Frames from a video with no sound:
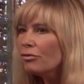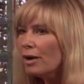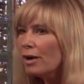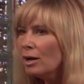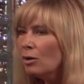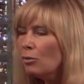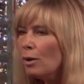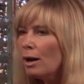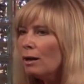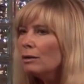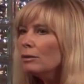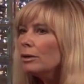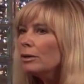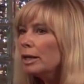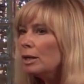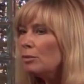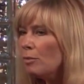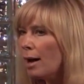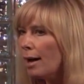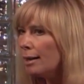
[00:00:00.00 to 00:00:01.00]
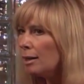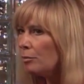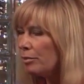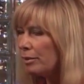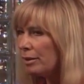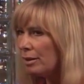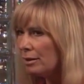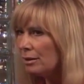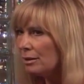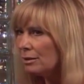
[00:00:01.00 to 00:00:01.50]
Frank Welker, in my
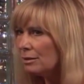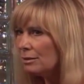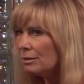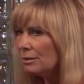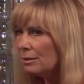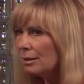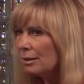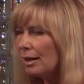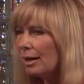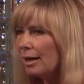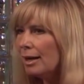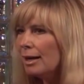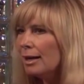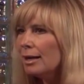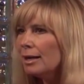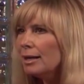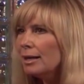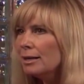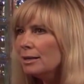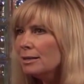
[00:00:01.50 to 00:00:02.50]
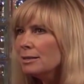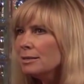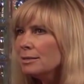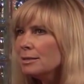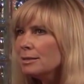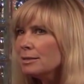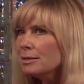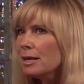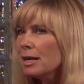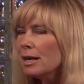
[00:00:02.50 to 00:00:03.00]
opinion,
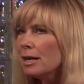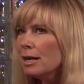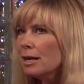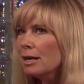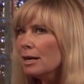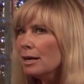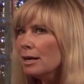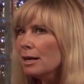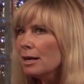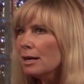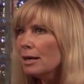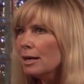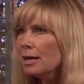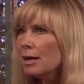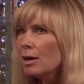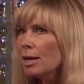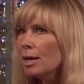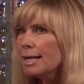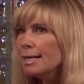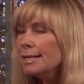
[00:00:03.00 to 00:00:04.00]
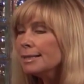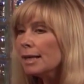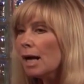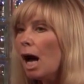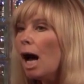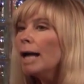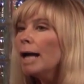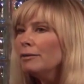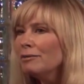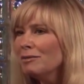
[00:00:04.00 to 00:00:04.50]
he's
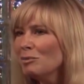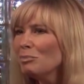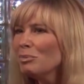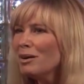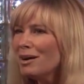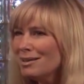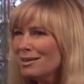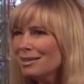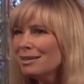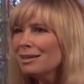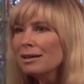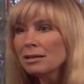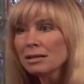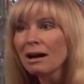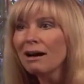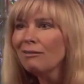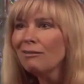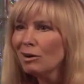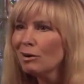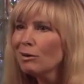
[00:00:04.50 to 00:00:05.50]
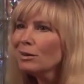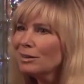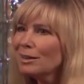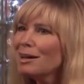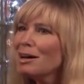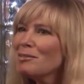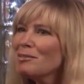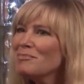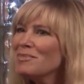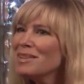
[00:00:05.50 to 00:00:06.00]
kind of the president of our
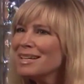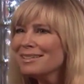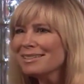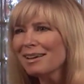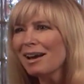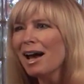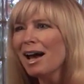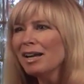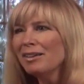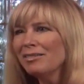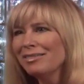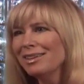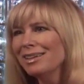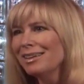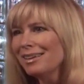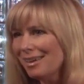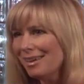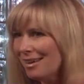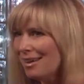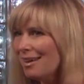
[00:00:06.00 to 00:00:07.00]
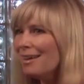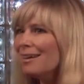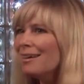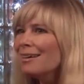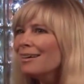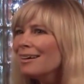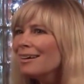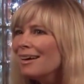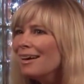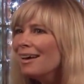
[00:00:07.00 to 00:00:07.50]
club. He's kind of the
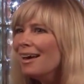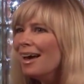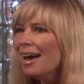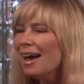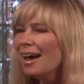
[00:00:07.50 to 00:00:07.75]
king.